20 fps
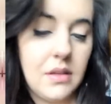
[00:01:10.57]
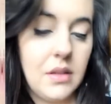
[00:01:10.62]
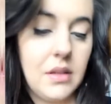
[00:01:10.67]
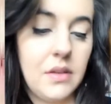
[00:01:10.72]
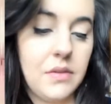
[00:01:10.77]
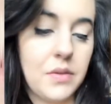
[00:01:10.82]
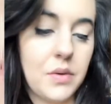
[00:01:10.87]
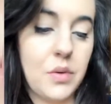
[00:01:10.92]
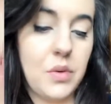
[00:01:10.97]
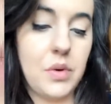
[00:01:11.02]

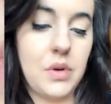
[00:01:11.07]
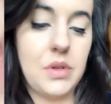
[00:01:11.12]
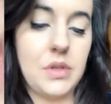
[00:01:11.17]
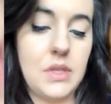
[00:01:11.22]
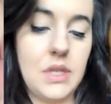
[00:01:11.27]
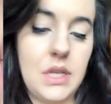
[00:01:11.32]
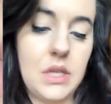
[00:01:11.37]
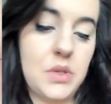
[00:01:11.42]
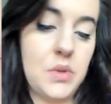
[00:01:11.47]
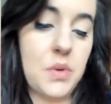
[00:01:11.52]
and of
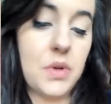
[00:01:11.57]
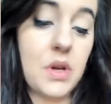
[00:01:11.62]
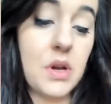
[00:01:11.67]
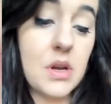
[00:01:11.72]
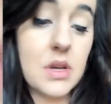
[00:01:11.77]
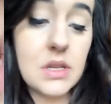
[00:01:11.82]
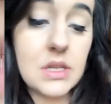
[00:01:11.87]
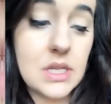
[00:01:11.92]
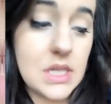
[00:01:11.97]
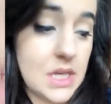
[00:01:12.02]
course
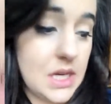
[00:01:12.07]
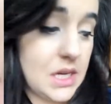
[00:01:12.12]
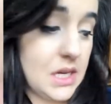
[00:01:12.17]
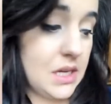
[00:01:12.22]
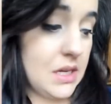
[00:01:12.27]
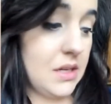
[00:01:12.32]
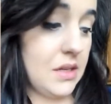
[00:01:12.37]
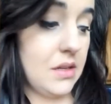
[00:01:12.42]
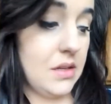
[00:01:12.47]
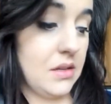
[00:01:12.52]

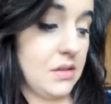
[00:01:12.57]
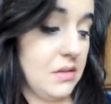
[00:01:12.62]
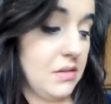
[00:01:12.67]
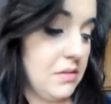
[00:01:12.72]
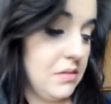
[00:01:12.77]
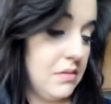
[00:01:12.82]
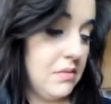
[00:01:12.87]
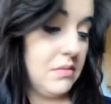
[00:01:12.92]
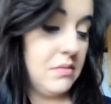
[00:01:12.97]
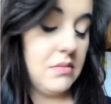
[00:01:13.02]
ashwagandha,
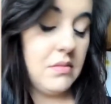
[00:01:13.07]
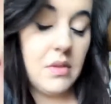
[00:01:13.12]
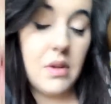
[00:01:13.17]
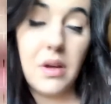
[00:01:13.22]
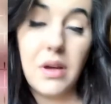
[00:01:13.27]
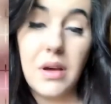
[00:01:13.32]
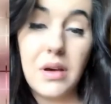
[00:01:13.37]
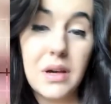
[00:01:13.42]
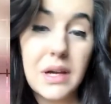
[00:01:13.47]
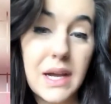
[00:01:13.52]

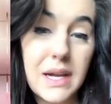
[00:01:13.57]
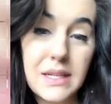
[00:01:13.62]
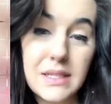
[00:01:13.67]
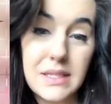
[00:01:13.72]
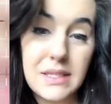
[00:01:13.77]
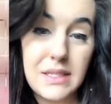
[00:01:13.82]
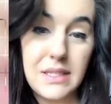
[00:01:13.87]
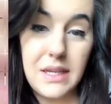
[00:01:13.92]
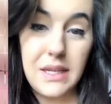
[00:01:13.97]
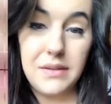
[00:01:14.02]
all kinds
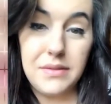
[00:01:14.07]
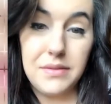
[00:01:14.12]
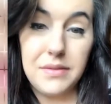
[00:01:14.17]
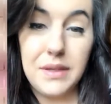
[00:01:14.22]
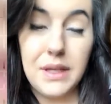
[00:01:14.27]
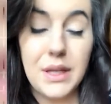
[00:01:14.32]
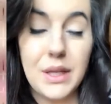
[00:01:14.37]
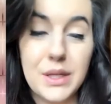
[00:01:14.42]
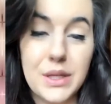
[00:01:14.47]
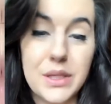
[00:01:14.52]
of stuff.
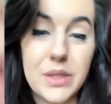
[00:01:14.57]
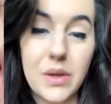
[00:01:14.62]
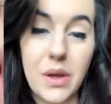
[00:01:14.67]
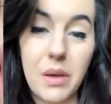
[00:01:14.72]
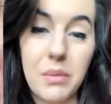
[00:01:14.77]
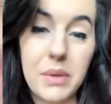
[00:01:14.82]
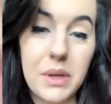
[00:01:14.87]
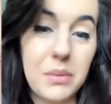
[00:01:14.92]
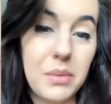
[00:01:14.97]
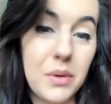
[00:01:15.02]
So
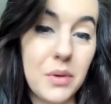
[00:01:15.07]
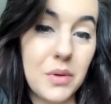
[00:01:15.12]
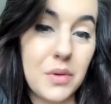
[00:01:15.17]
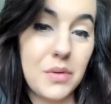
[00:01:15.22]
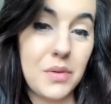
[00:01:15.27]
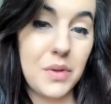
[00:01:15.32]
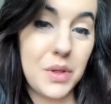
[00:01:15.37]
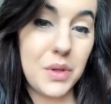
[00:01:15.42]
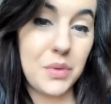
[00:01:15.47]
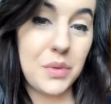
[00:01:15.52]
I'm going to be
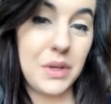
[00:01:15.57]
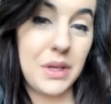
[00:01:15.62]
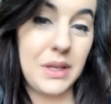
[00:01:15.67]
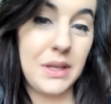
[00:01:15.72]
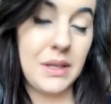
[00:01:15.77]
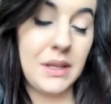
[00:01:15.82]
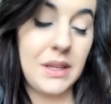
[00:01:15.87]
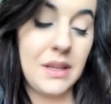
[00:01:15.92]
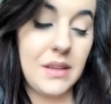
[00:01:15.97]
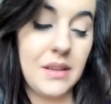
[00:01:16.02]

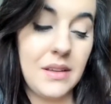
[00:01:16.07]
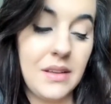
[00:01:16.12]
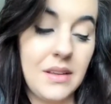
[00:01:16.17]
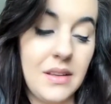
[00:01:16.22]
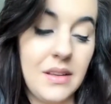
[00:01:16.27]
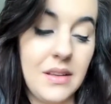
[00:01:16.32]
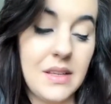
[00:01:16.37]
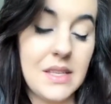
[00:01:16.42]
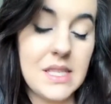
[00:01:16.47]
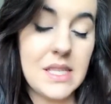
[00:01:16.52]
reviewing
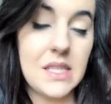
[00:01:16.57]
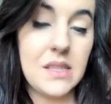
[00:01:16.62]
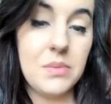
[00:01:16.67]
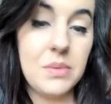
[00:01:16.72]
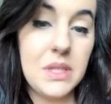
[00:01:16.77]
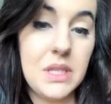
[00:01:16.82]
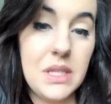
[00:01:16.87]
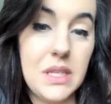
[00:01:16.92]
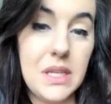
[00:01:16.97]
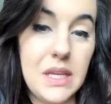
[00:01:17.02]

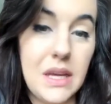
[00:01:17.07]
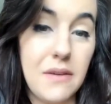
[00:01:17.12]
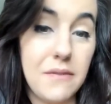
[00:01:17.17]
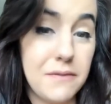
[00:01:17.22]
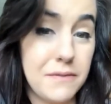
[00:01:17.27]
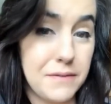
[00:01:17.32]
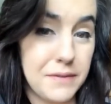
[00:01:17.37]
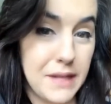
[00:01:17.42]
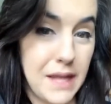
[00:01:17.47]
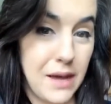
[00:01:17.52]
CBD
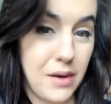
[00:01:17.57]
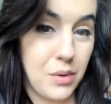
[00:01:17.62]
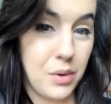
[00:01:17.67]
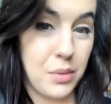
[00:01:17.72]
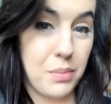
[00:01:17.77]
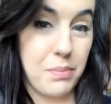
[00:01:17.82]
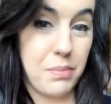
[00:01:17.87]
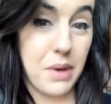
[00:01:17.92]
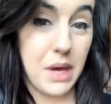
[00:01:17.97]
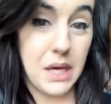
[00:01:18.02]
flower
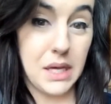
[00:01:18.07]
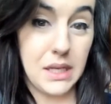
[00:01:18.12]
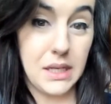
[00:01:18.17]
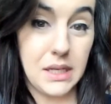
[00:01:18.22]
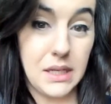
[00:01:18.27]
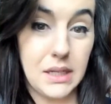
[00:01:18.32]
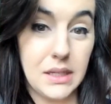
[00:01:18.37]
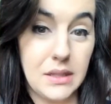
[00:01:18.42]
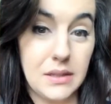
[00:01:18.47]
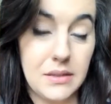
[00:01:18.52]
bud.